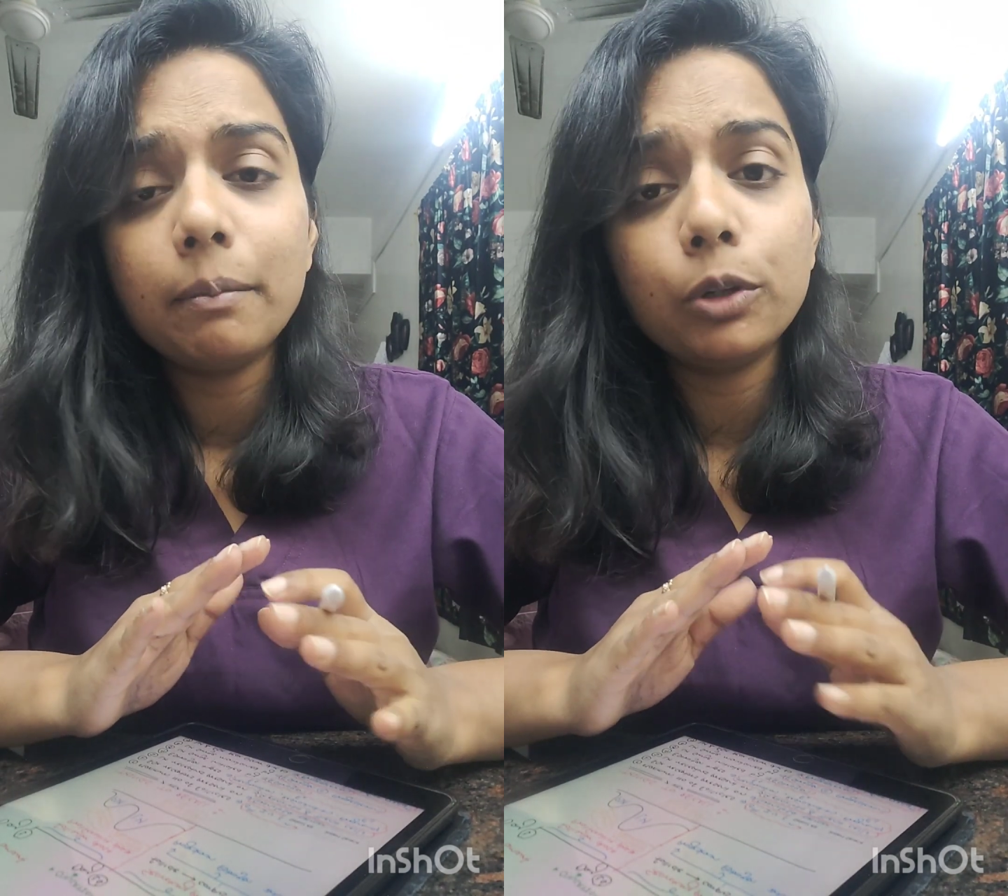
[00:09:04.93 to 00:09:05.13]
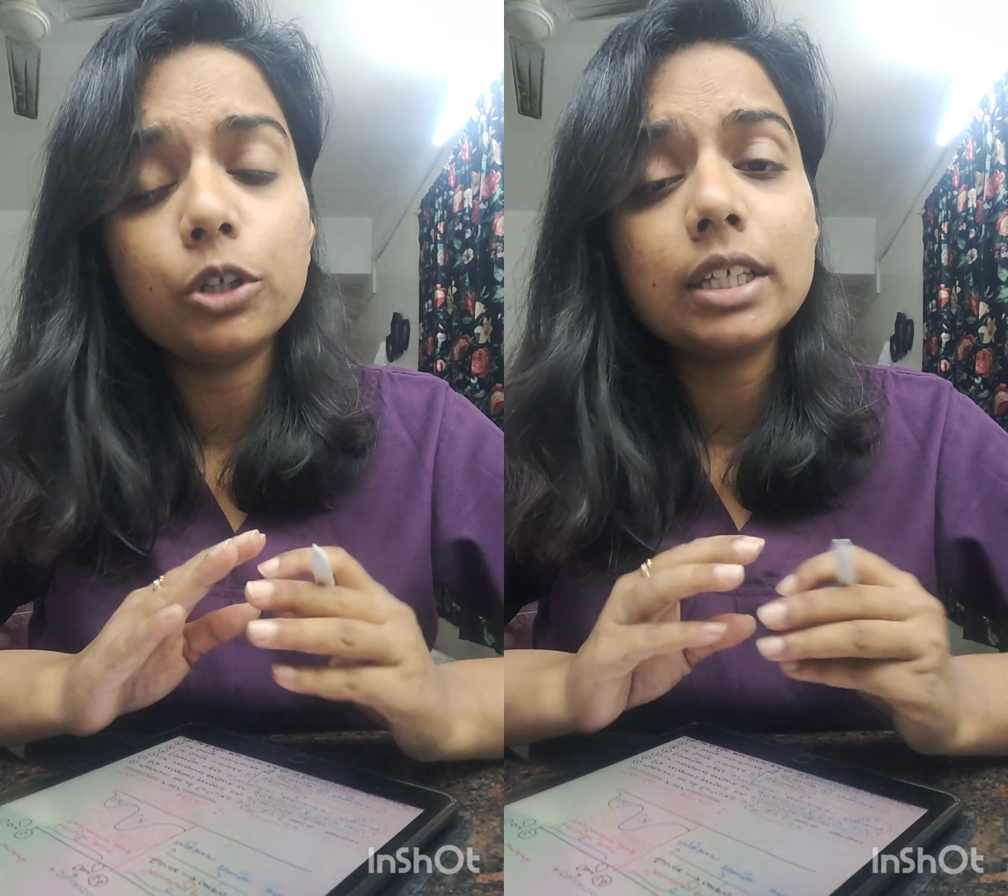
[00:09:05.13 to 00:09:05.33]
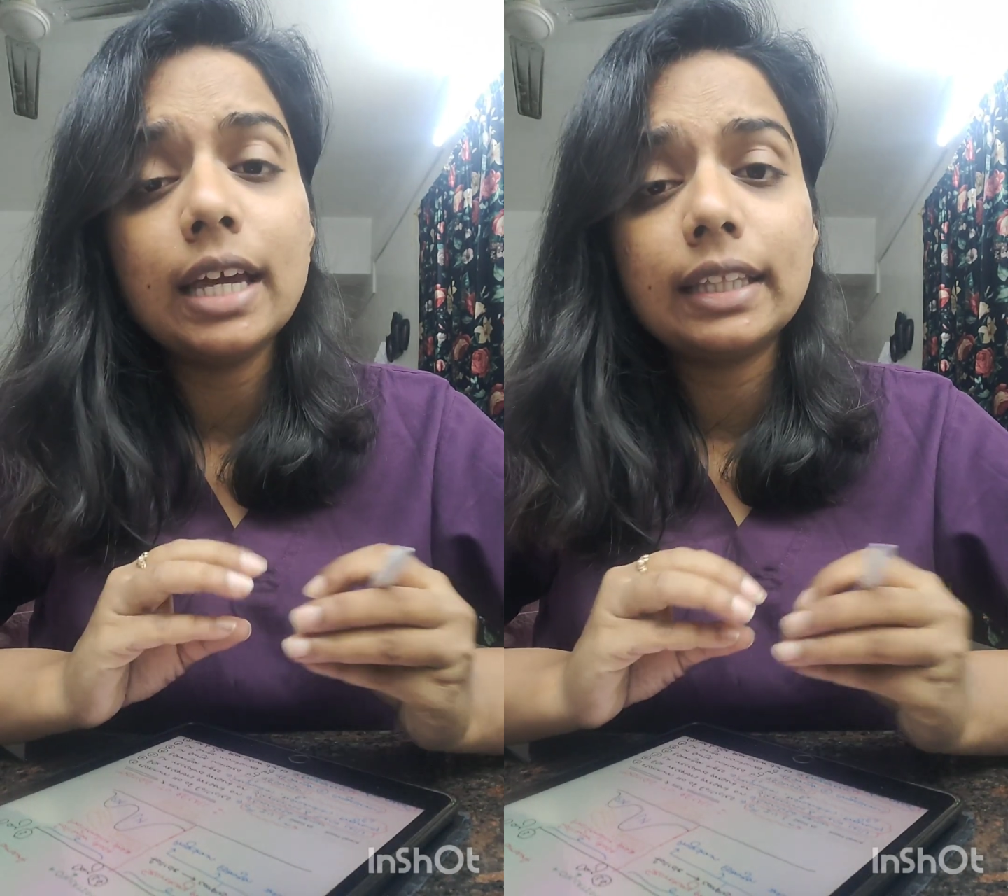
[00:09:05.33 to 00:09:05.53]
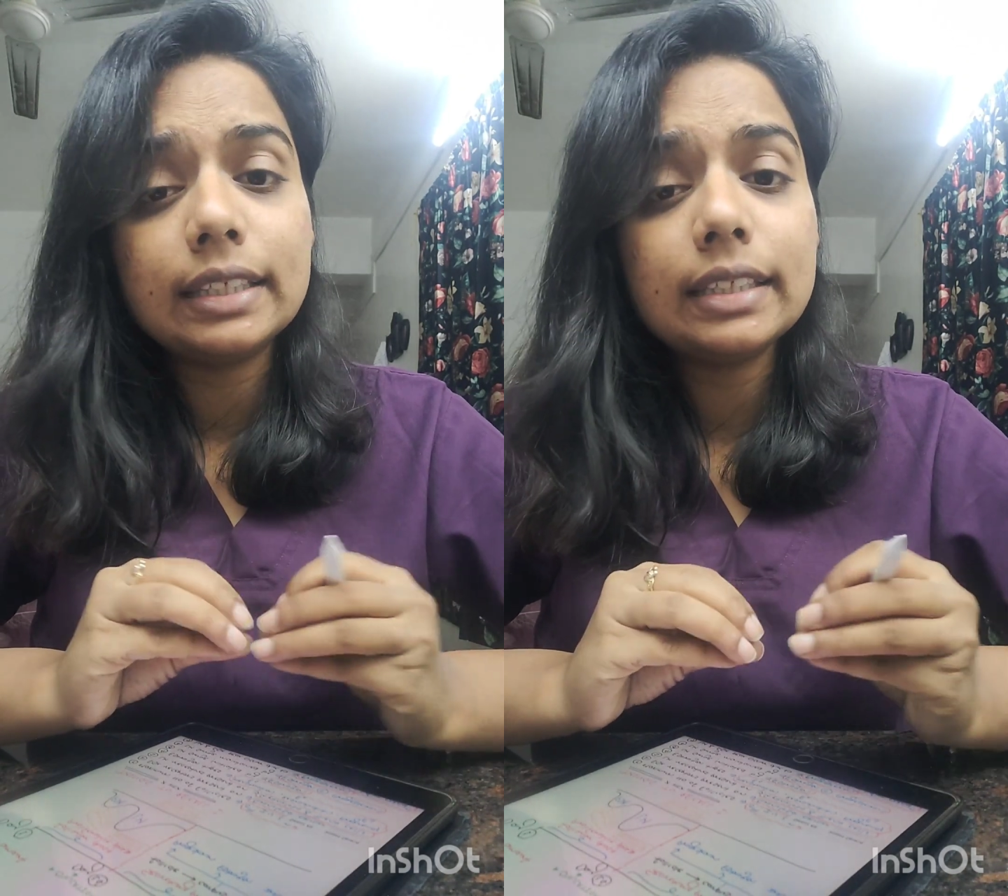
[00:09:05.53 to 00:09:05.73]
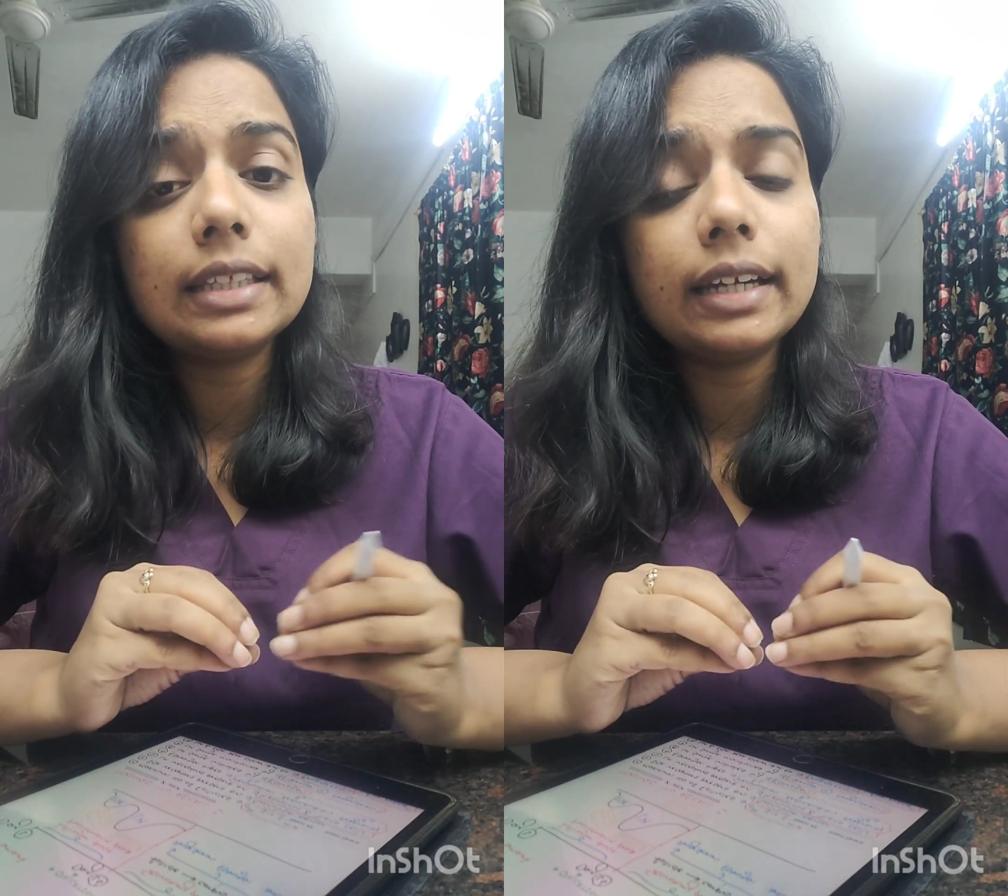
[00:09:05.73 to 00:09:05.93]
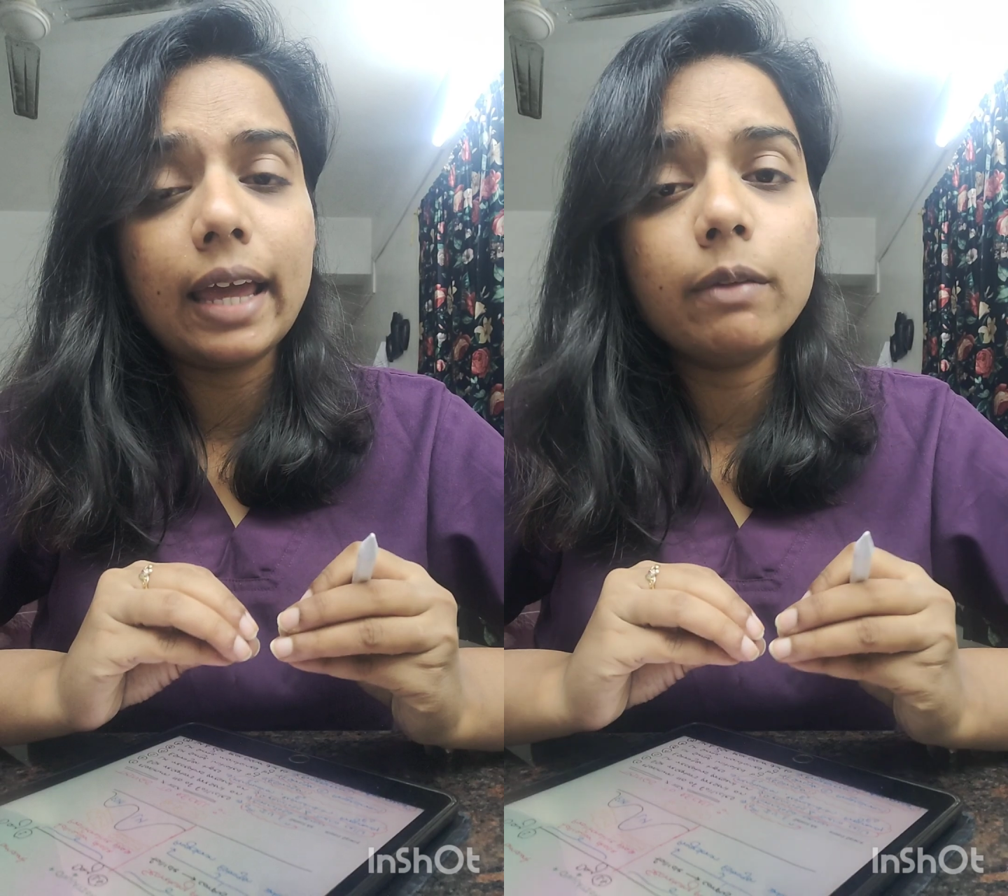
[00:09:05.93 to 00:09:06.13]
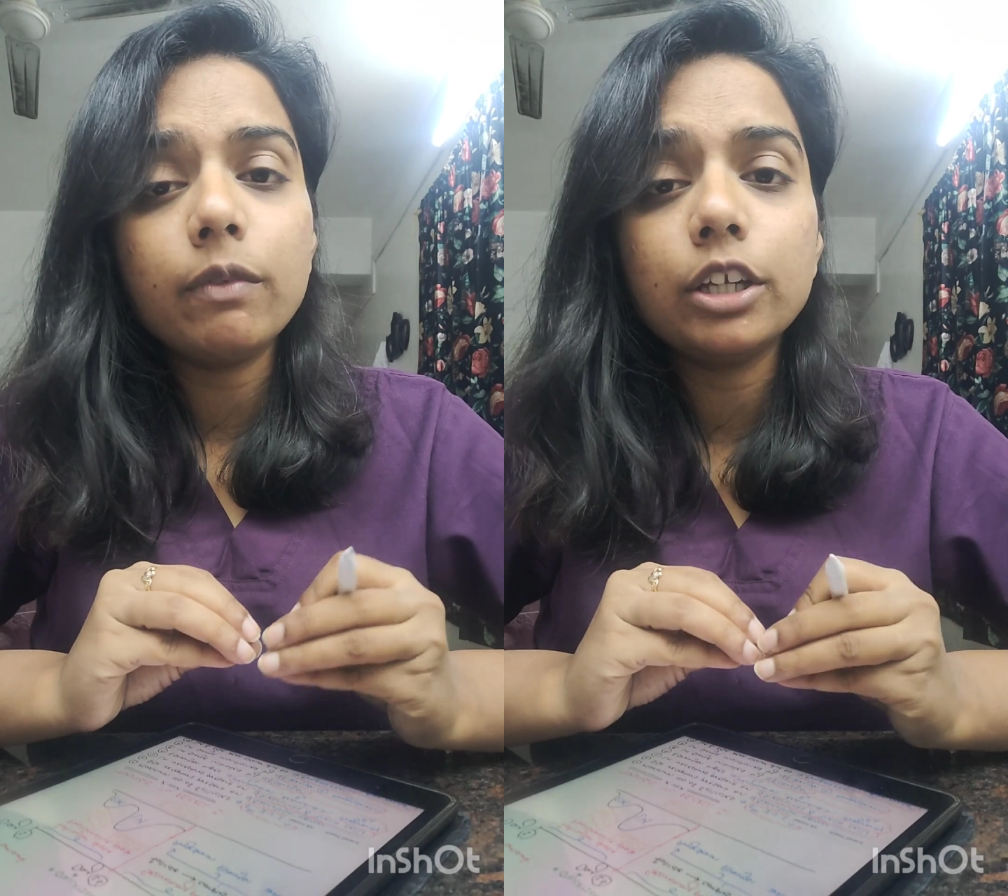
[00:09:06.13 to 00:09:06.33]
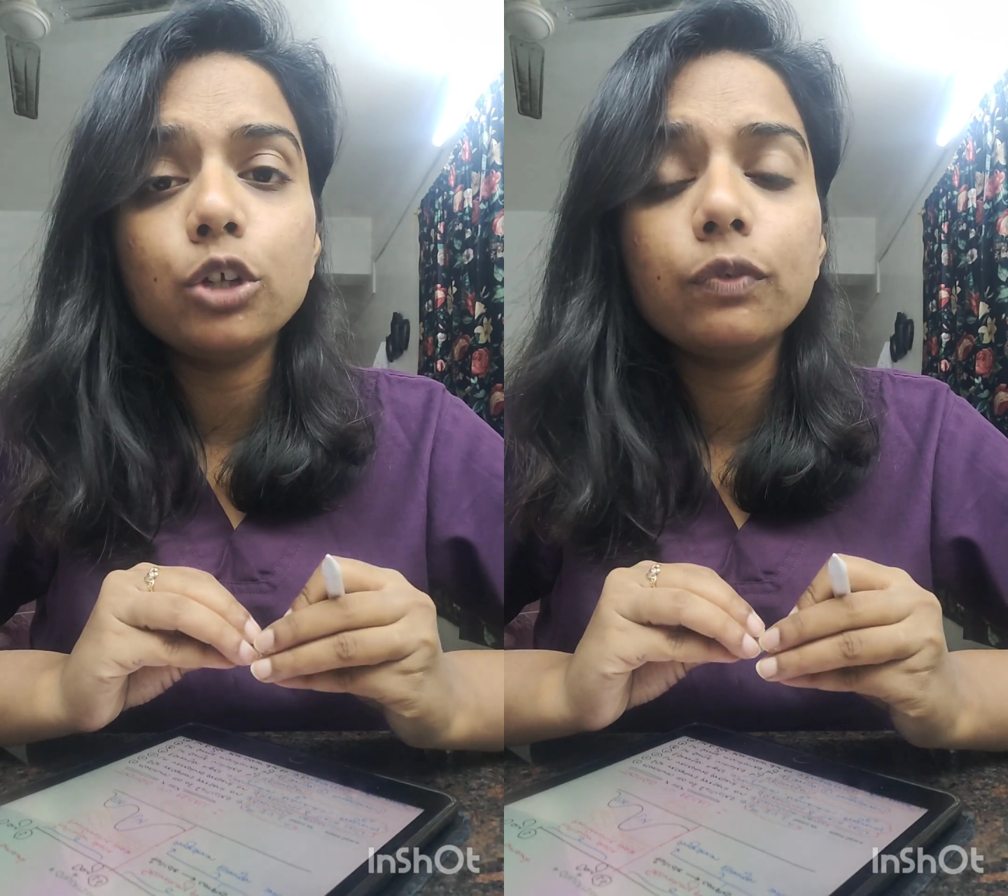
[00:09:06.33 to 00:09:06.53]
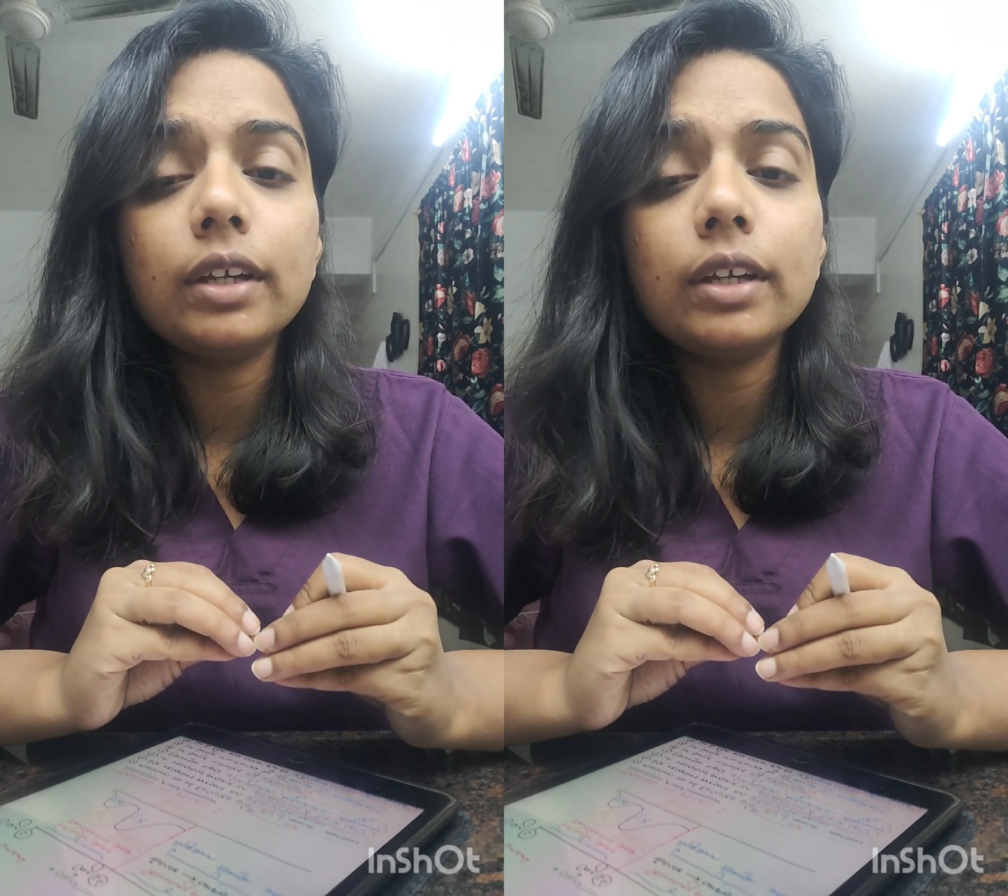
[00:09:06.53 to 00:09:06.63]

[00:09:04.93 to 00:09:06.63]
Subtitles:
because this is the time when you